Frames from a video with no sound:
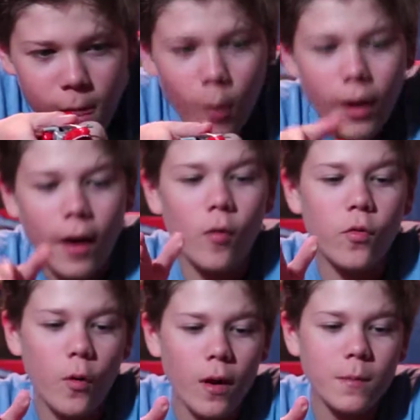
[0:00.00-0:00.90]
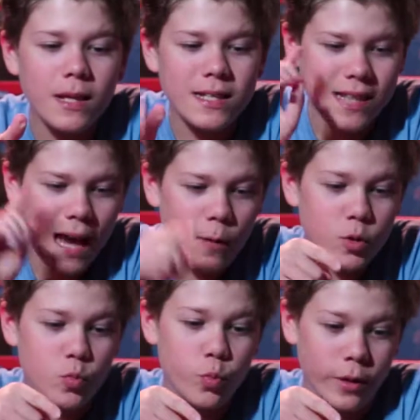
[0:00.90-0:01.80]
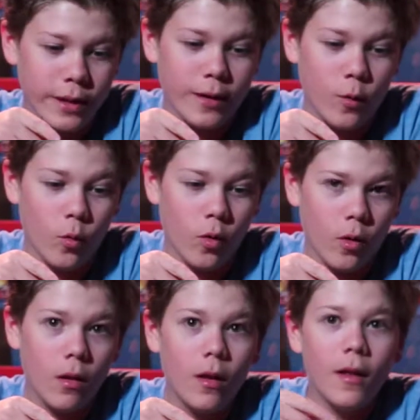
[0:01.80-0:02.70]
Okay, although I missed, that was really cool.